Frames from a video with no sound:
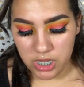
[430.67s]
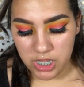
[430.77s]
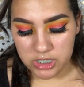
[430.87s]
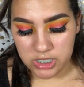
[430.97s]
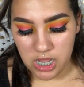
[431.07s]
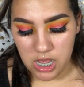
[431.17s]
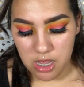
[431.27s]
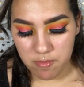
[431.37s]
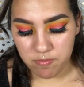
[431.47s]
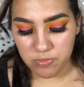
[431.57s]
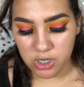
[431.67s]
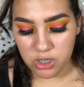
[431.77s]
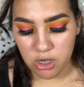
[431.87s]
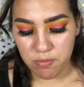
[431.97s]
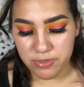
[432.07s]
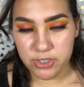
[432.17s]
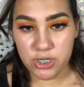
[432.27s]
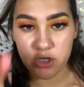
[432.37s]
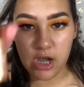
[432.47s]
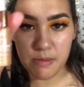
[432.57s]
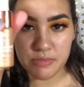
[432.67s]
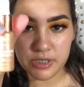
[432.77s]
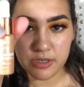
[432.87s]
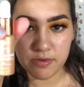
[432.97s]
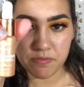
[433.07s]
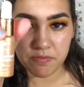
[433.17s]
It's glow boosting drops,